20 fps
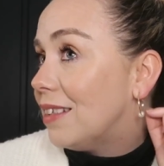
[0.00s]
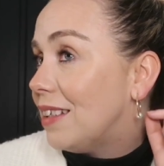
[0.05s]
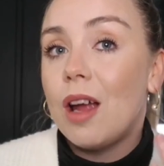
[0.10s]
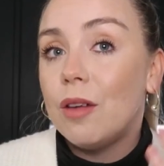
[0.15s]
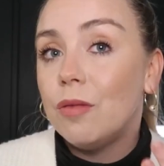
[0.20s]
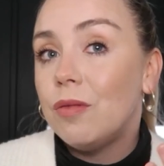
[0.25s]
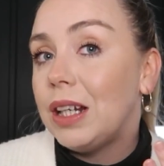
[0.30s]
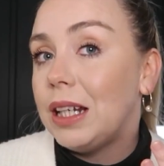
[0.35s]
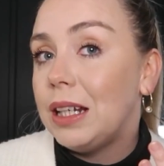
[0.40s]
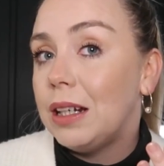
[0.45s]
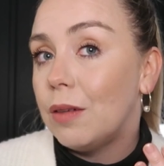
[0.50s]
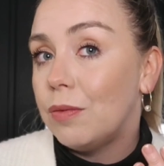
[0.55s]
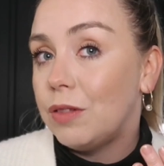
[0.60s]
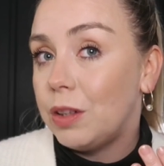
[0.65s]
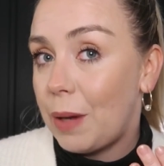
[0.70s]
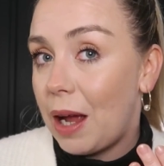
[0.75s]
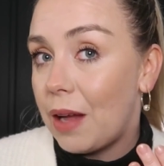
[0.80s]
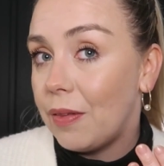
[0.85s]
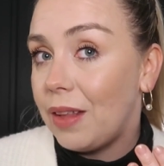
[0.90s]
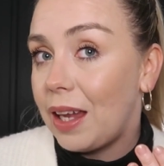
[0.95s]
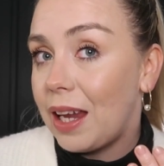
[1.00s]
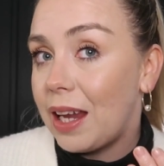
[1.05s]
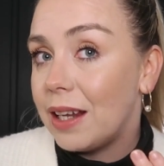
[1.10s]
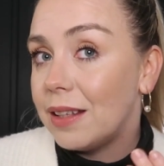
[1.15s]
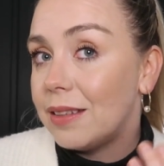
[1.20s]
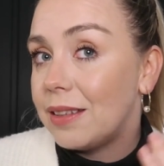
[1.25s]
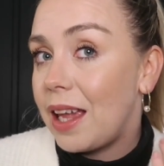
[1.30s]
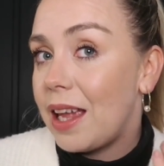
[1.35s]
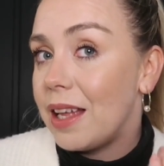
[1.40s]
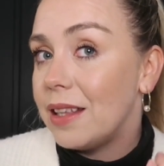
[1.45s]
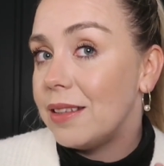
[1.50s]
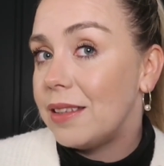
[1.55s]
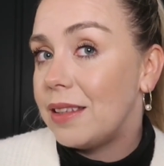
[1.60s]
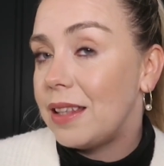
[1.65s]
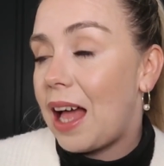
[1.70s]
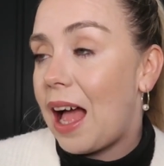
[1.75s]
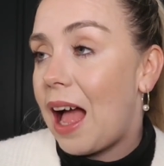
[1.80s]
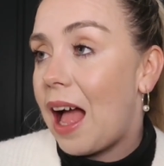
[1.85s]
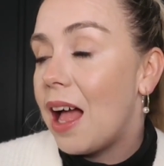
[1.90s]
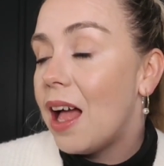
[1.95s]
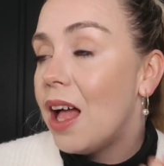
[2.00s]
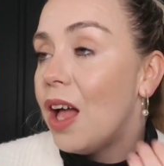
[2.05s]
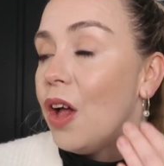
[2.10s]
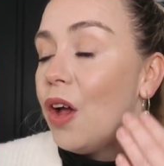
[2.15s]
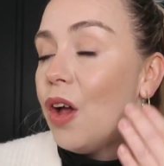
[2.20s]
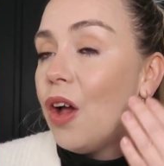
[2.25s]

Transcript: What I really loved about these is that